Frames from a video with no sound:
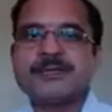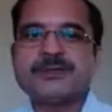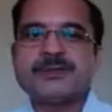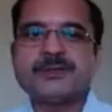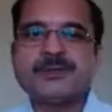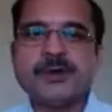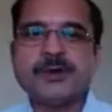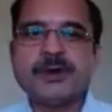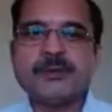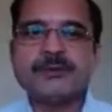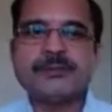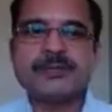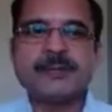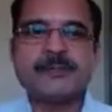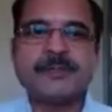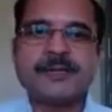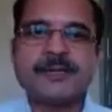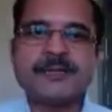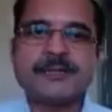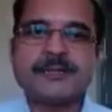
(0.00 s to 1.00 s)
mute your
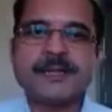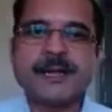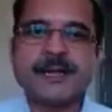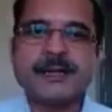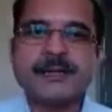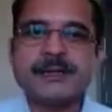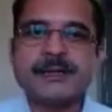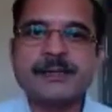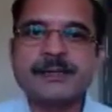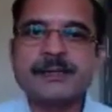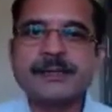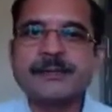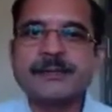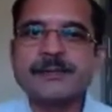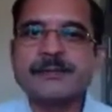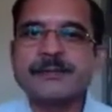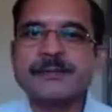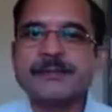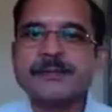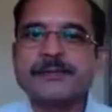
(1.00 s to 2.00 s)
mics.
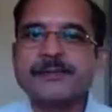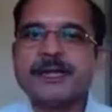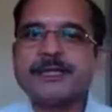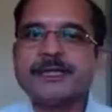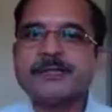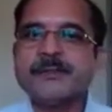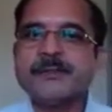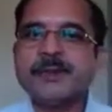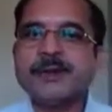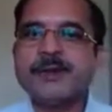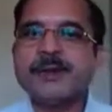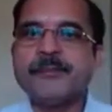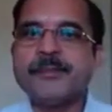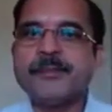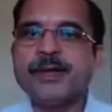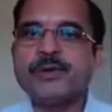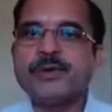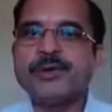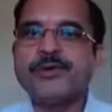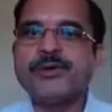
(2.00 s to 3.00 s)

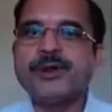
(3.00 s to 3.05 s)
Dipali,